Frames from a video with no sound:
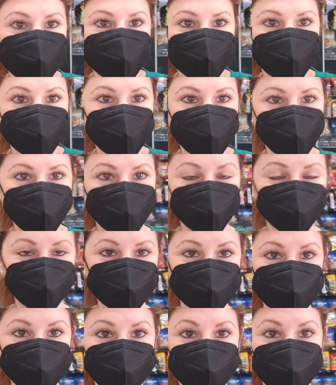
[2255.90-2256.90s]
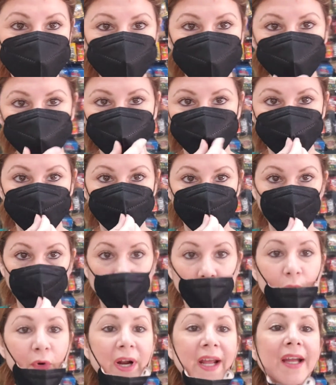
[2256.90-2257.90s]
mental health facility. I'm
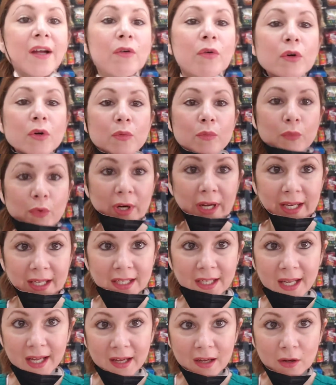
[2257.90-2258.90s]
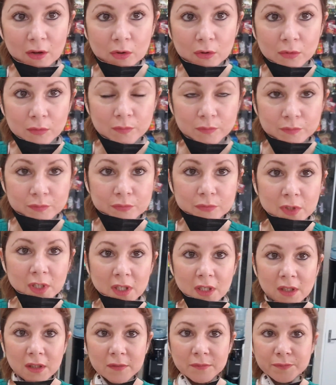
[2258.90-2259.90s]
in the break room right now,
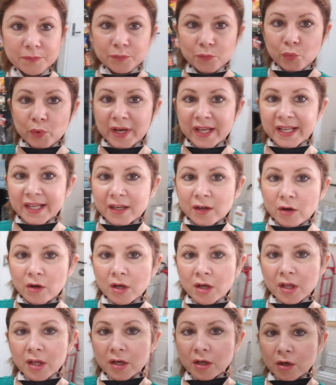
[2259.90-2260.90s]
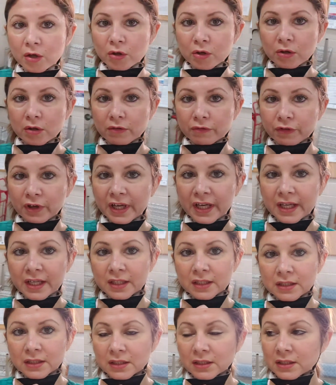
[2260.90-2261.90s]
waiting on a
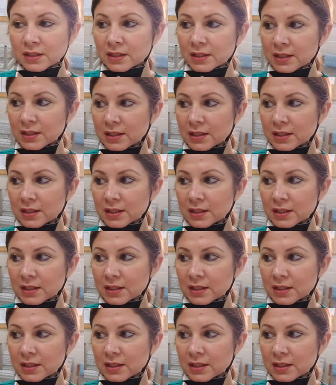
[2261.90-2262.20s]
girlfriend,